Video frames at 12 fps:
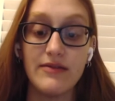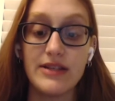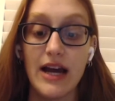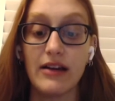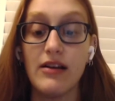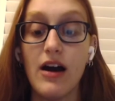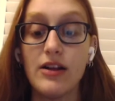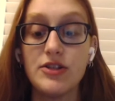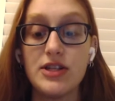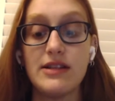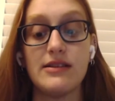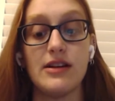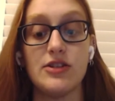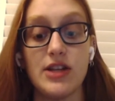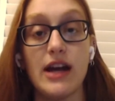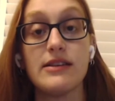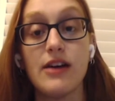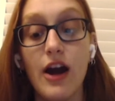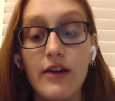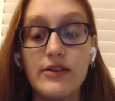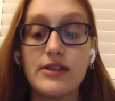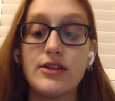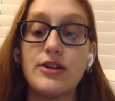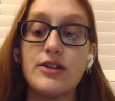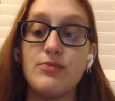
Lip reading: technology, such as harvesters,